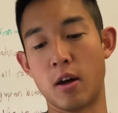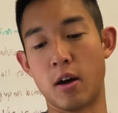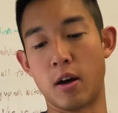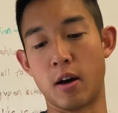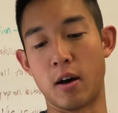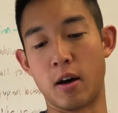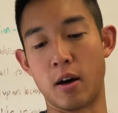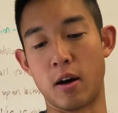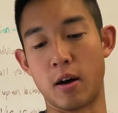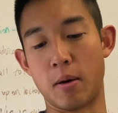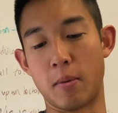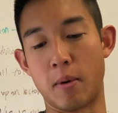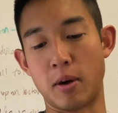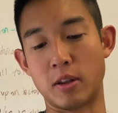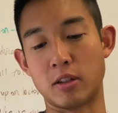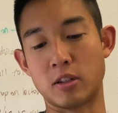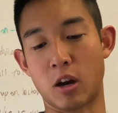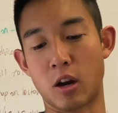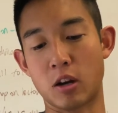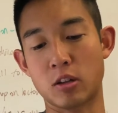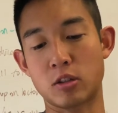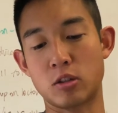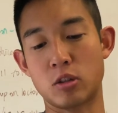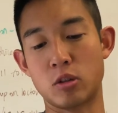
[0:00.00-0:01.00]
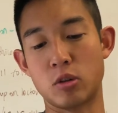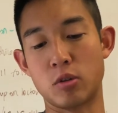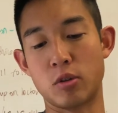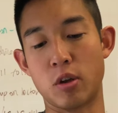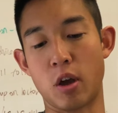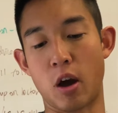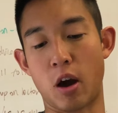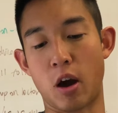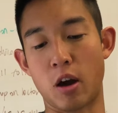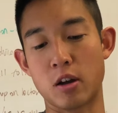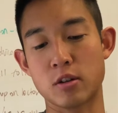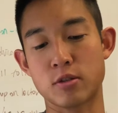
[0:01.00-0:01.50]
I talked to
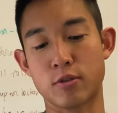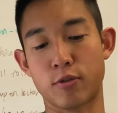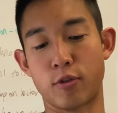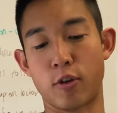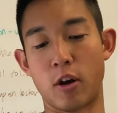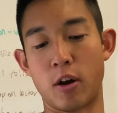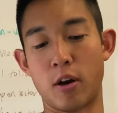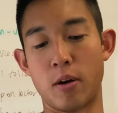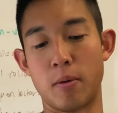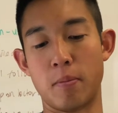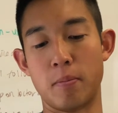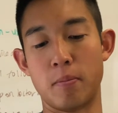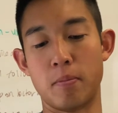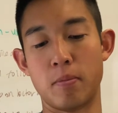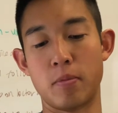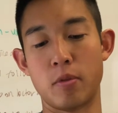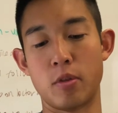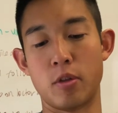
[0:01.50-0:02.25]
Yash from